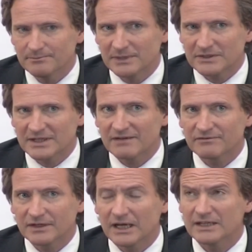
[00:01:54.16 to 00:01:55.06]
Because
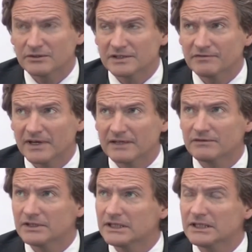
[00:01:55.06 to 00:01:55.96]
I've
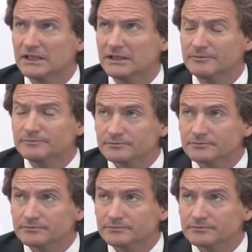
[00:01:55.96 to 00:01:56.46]
identified the